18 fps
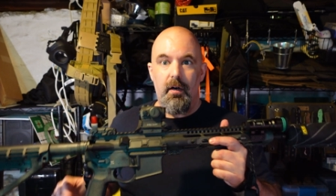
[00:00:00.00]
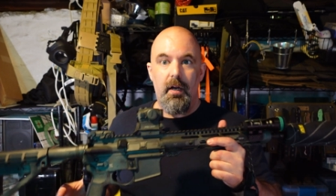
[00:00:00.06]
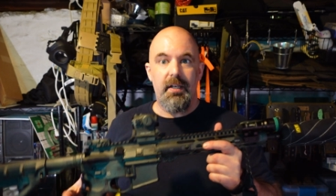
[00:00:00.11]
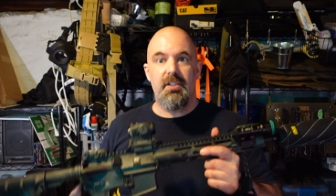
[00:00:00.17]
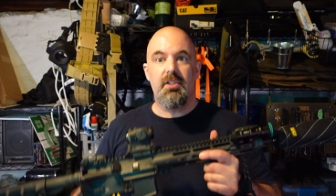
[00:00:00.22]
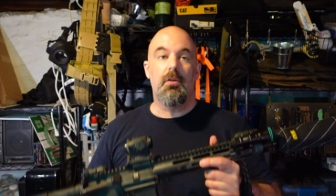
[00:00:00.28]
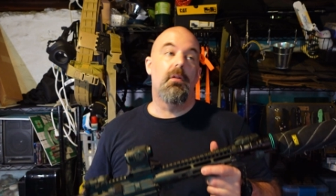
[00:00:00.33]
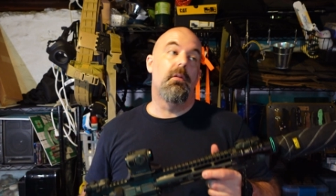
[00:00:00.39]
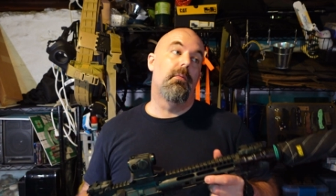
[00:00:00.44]
I
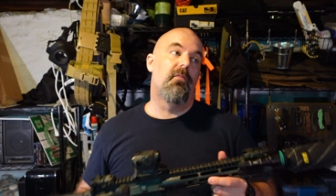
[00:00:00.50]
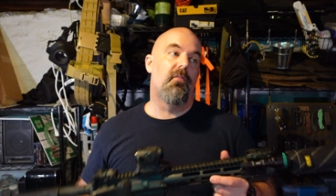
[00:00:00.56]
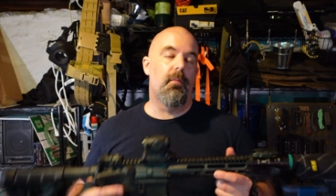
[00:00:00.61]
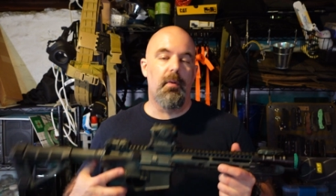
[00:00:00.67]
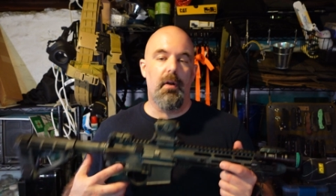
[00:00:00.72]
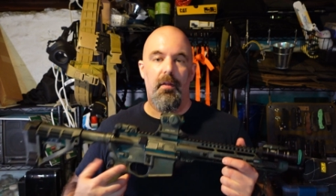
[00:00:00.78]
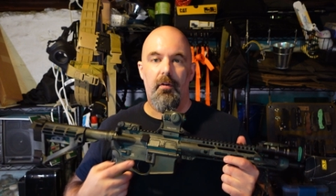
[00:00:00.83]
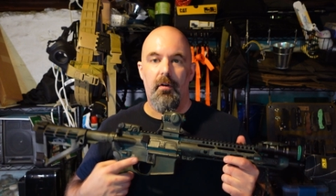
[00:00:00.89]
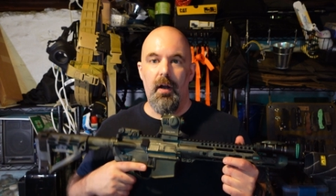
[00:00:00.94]
stole them from
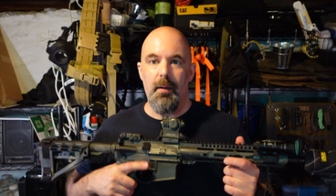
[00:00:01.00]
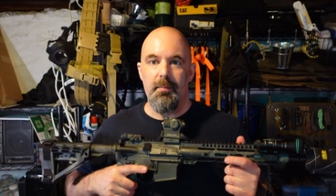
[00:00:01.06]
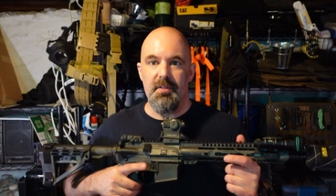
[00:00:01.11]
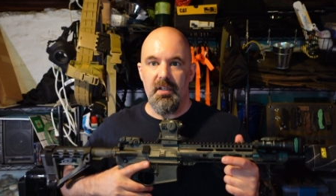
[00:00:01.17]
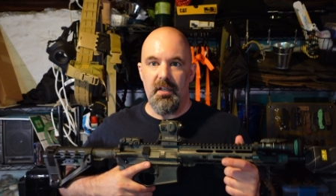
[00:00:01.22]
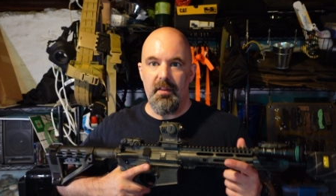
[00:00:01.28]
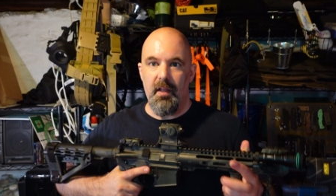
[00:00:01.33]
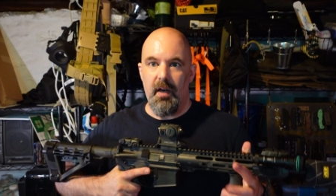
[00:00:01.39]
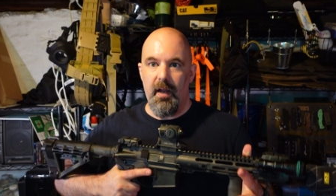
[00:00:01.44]
another
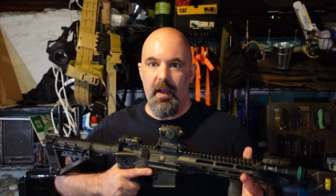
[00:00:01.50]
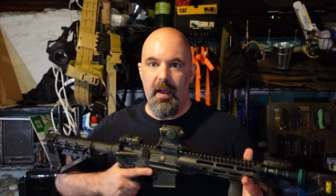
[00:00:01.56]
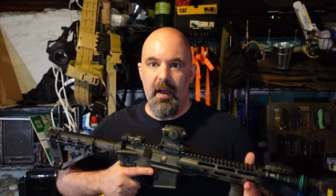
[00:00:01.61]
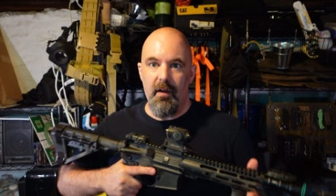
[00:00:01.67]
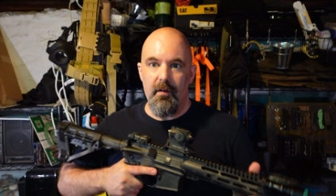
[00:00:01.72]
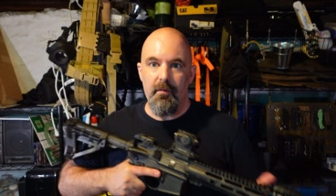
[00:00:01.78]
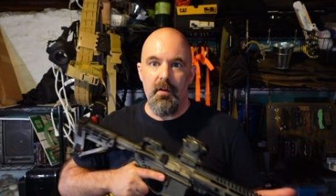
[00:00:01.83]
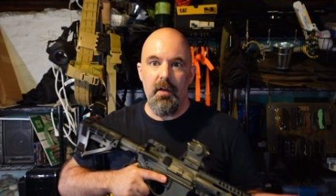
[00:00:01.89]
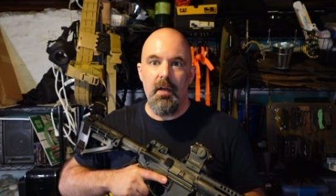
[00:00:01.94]
optic that I
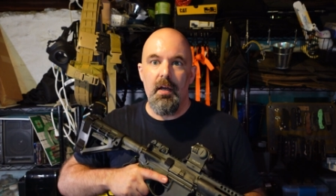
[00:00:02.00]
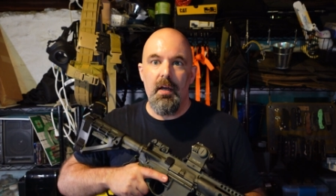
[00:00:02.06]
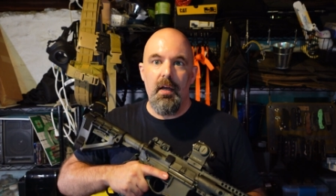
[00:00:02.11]
have,